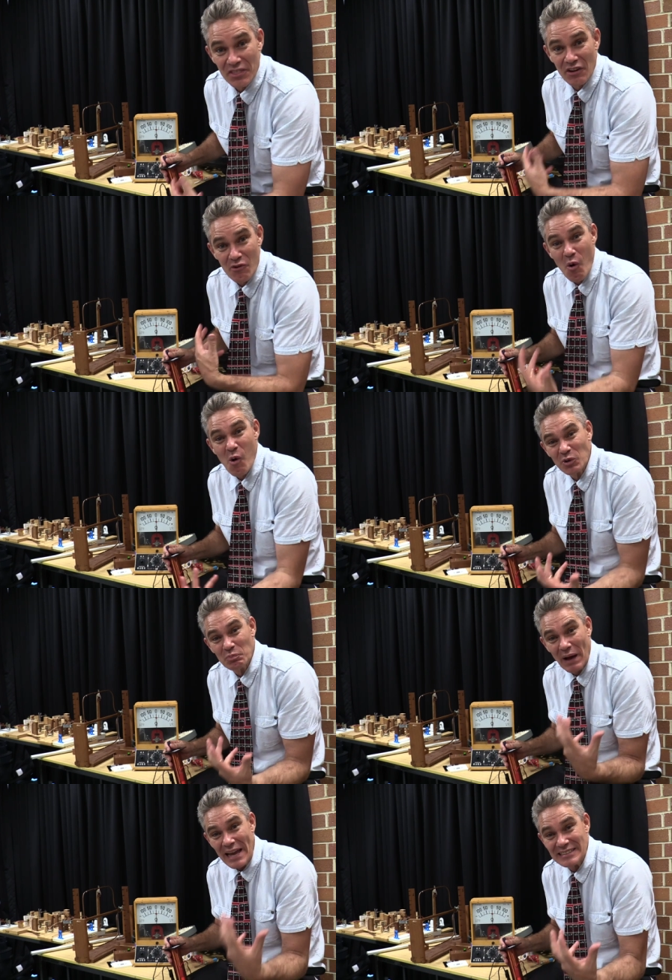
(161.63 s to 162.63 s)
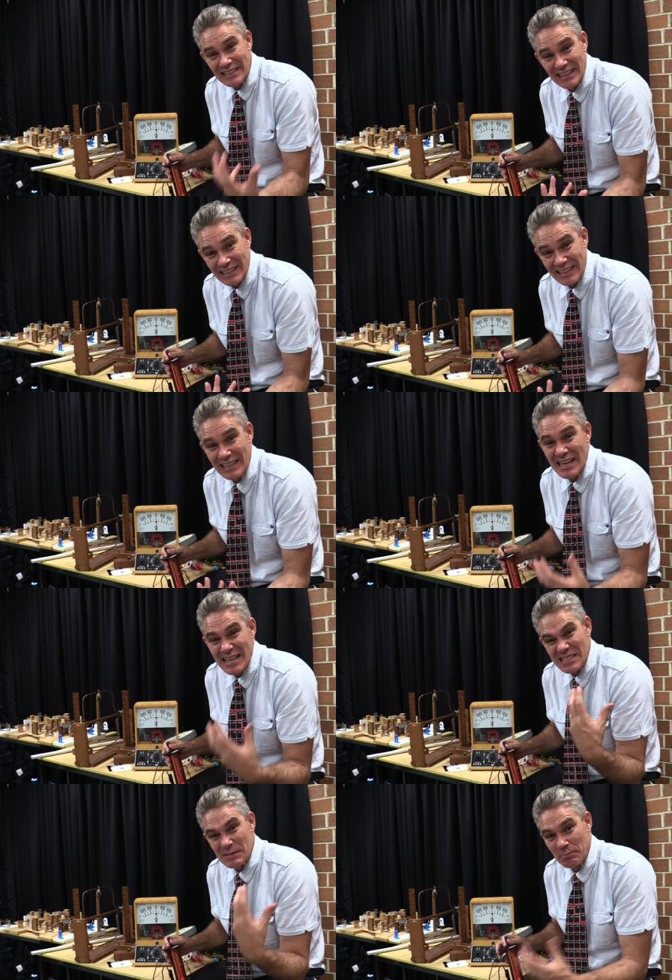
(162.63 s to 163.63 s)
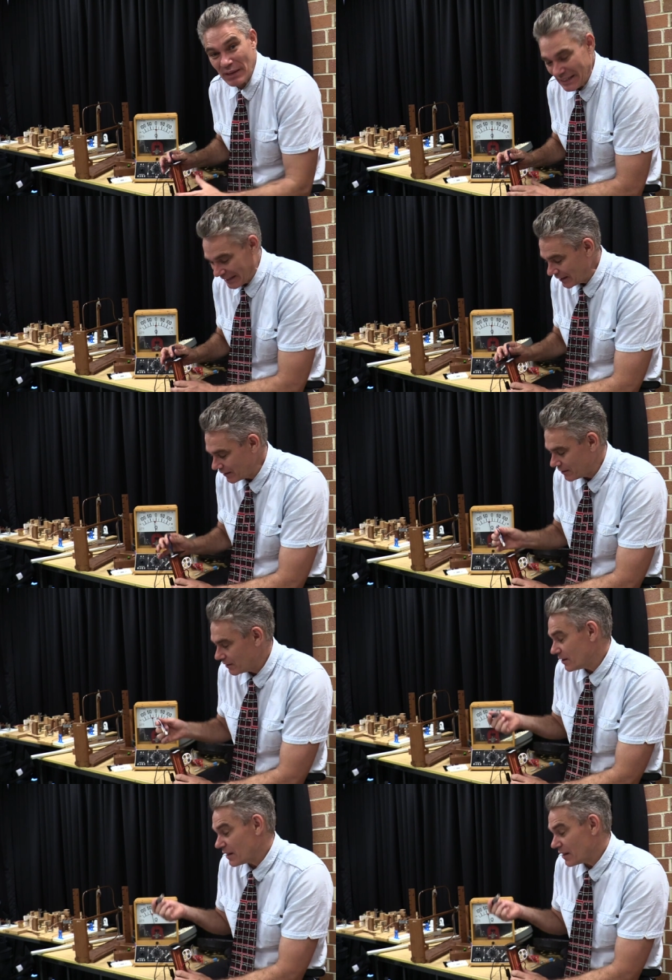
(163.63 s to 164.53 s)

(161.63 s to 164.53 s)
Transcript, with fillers: They're all basically spinning